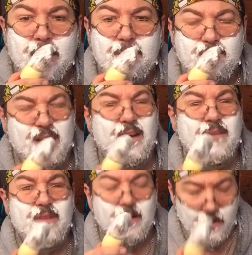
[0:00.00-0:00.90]
Very,
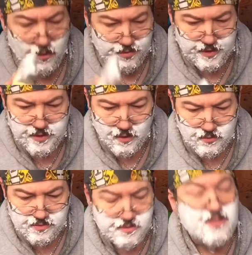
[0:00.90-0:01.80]
very earthy
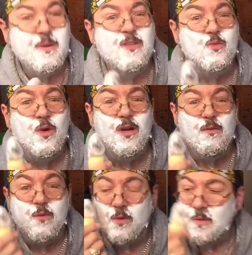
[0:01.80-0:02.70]
tones. Smells
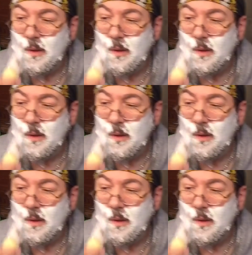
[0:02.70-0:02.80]
wonderful.